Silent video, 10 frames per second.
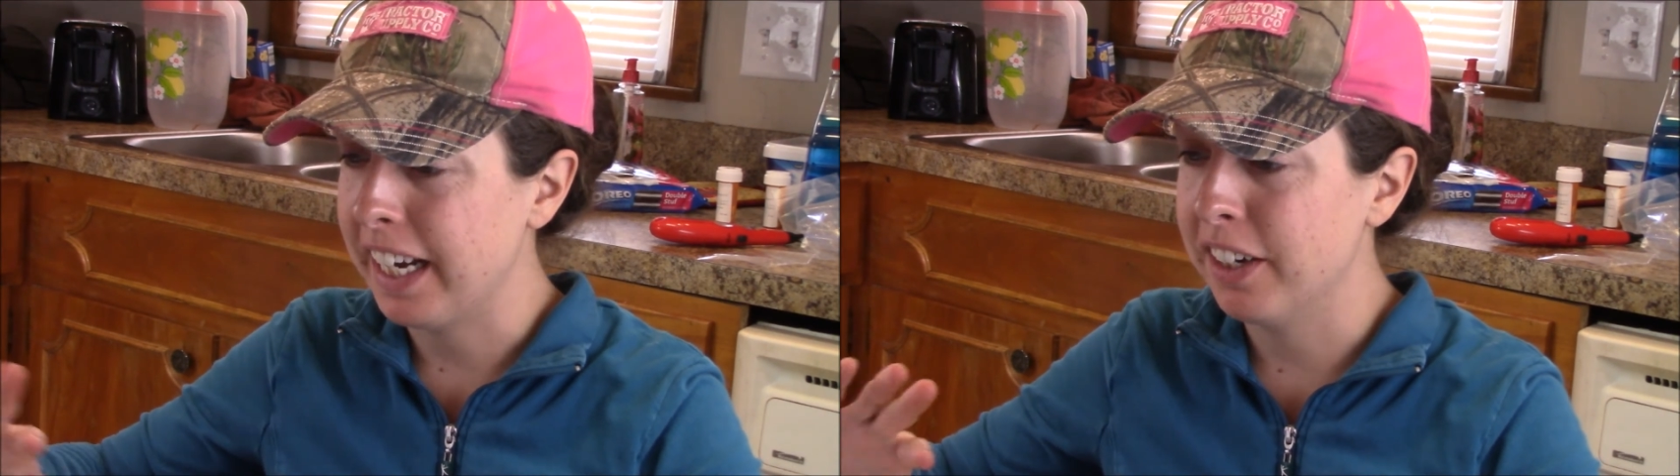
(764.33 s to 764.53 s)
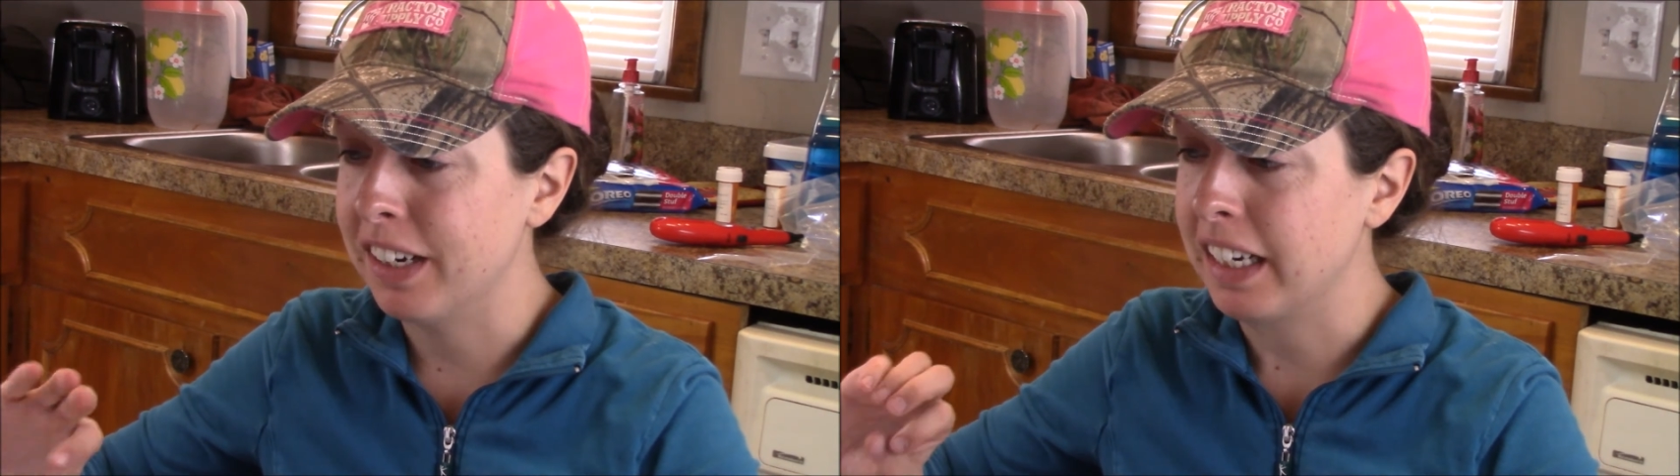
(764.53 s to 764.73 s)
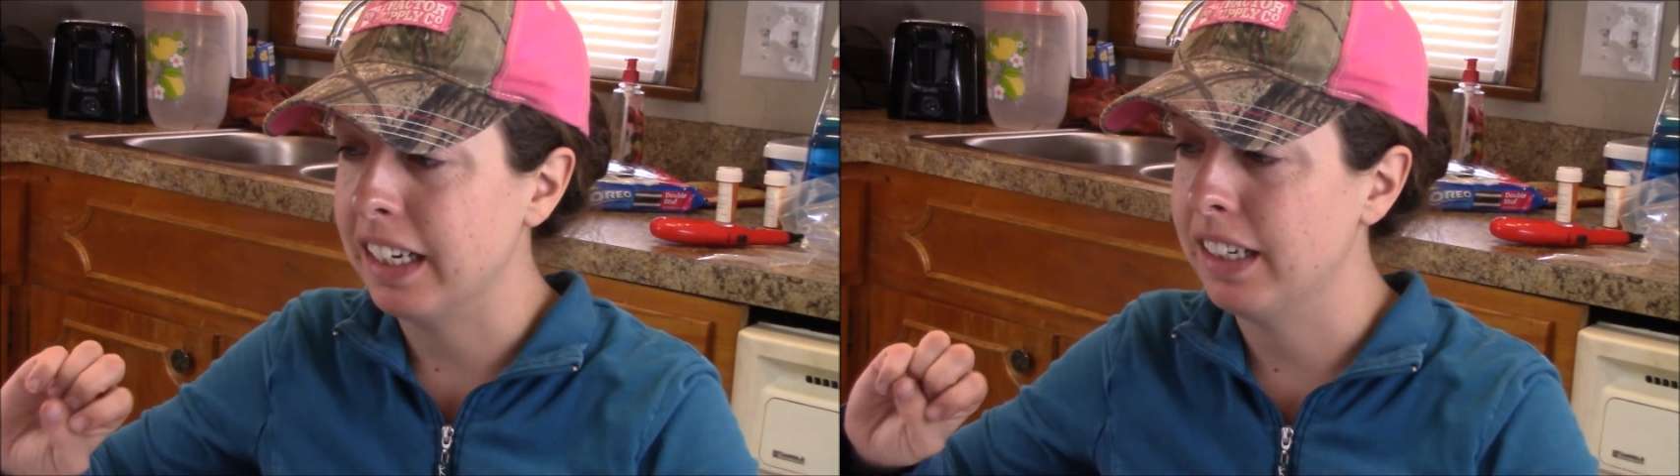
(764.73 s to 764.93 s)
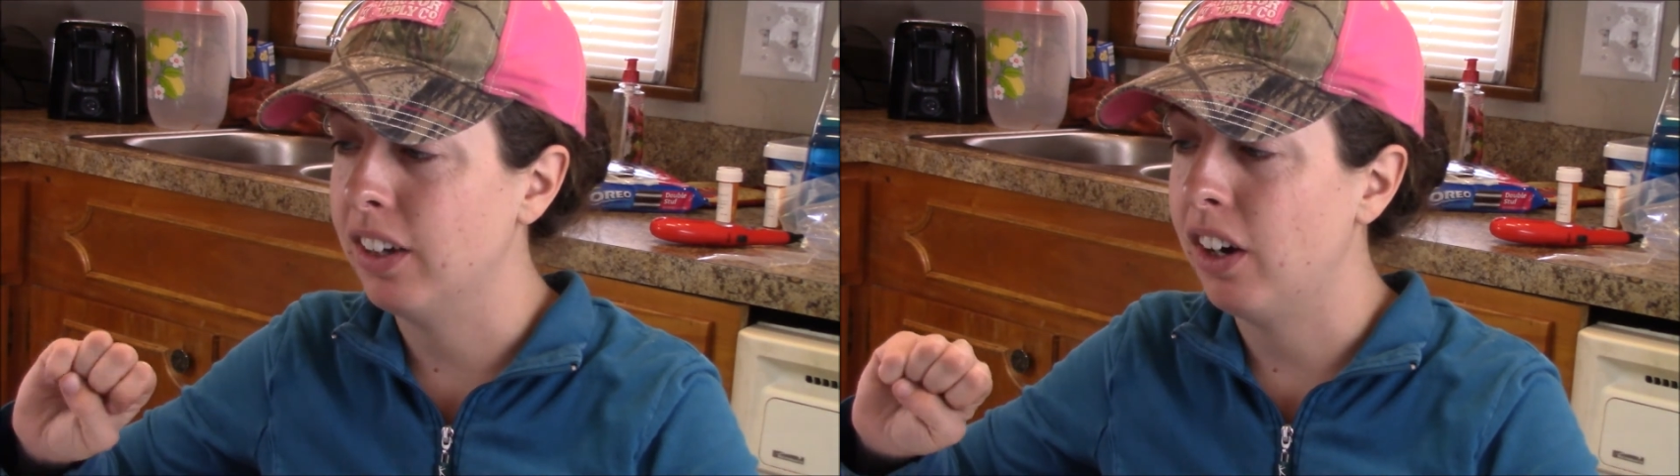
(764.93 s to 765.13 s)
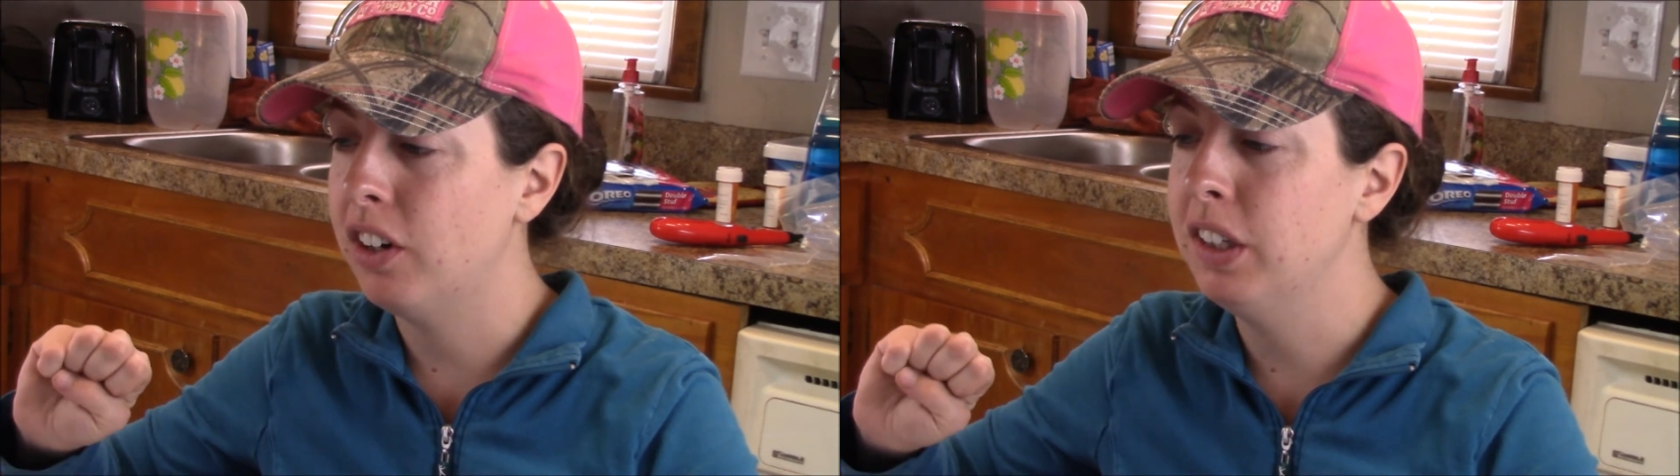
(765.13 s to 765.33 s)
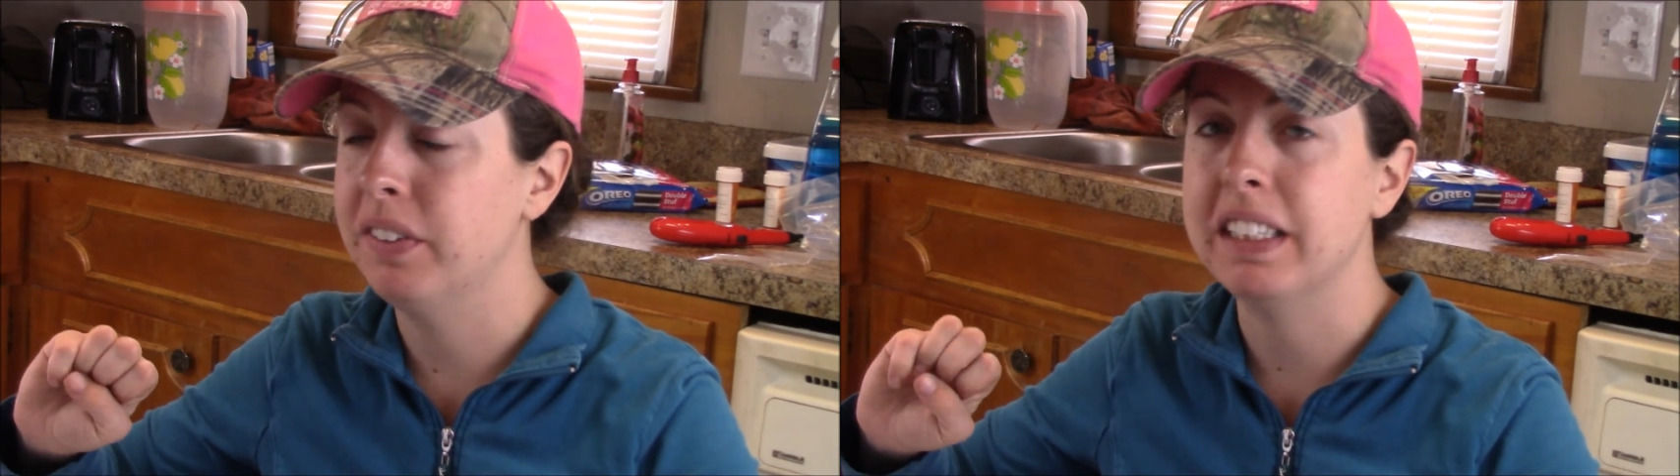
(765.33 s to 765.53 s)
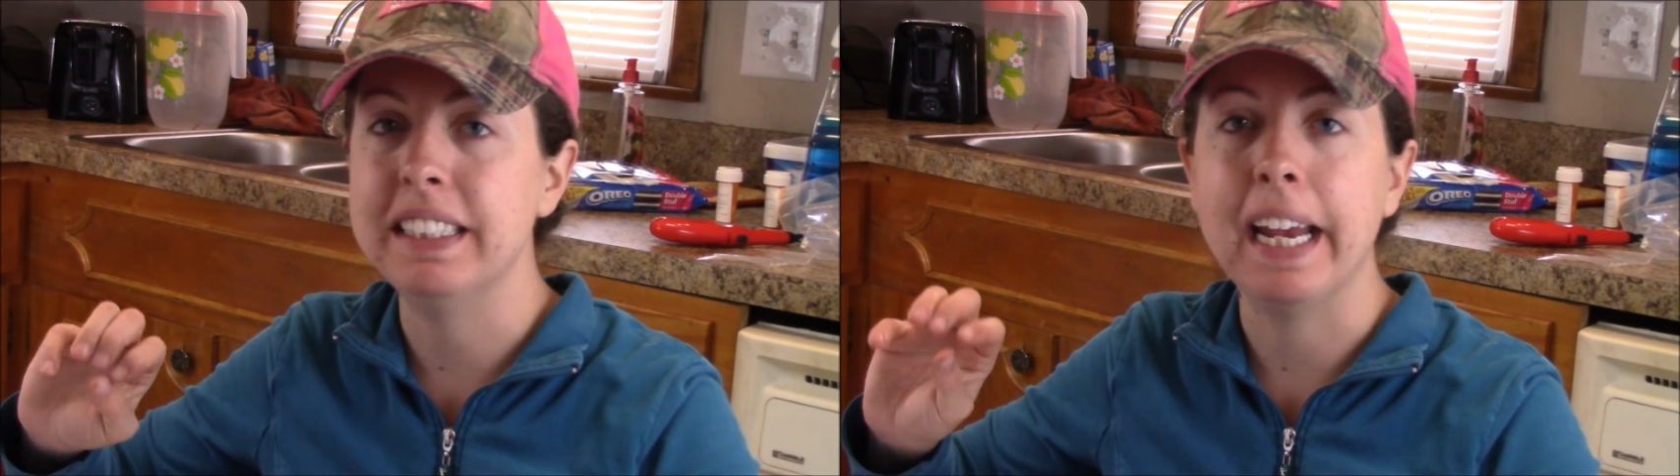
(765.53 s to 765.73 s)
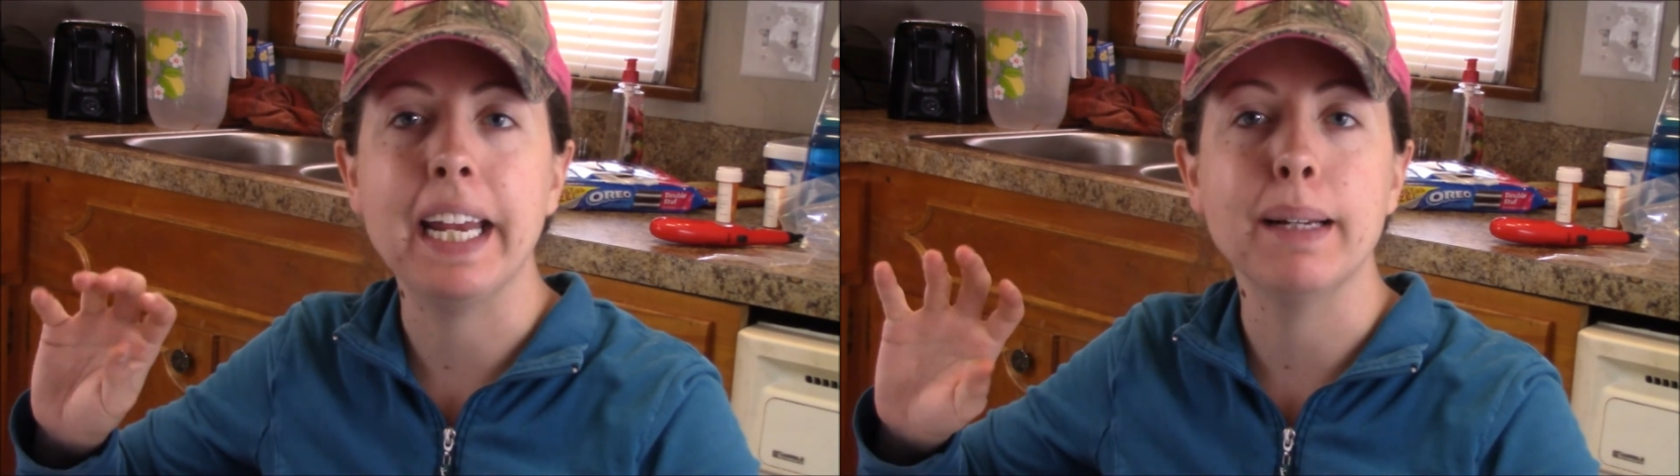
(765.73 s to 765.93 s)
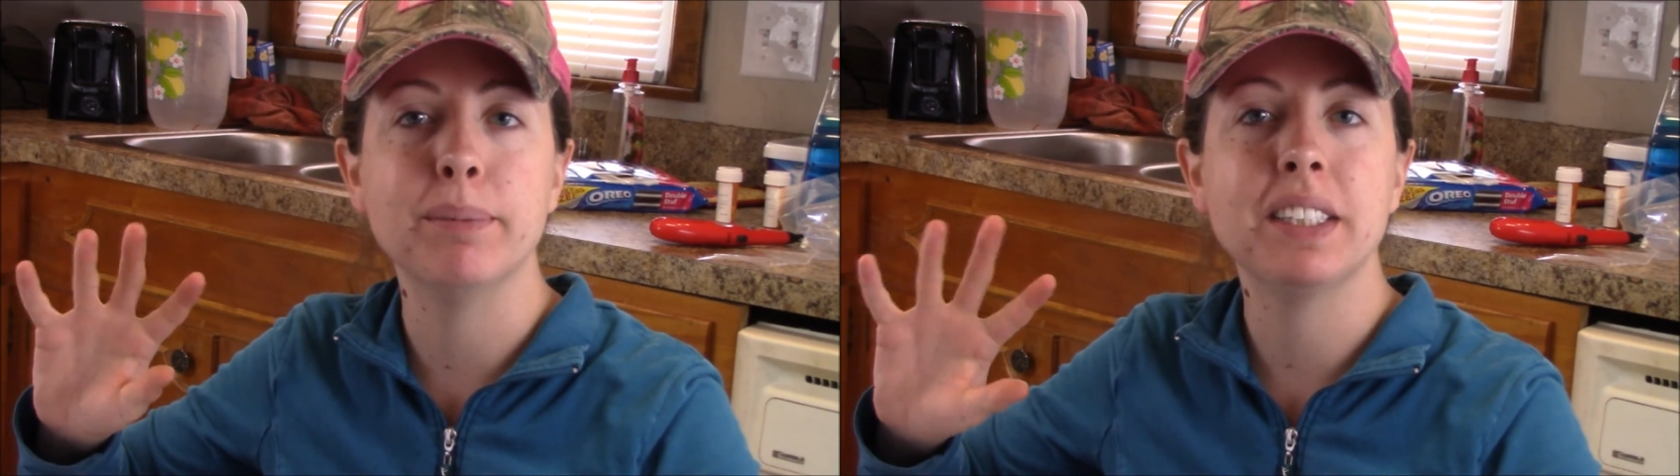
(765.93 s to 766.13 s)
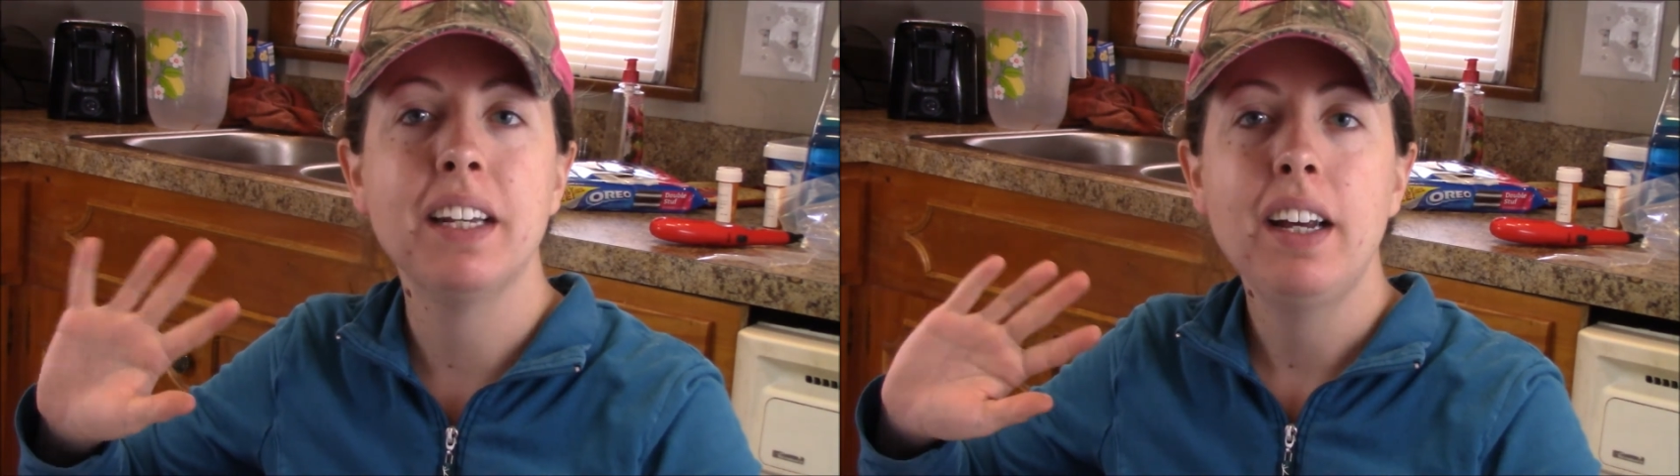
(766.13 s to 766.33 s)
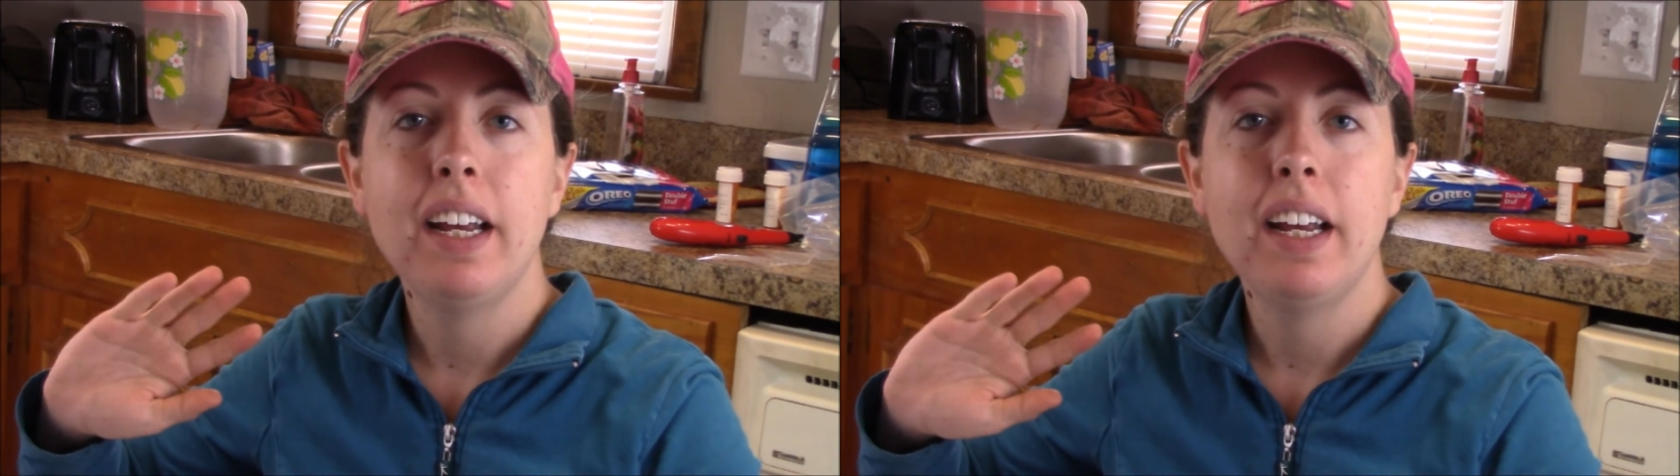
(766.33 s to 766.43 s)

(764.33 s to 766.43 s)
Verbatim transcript: entering in all of the names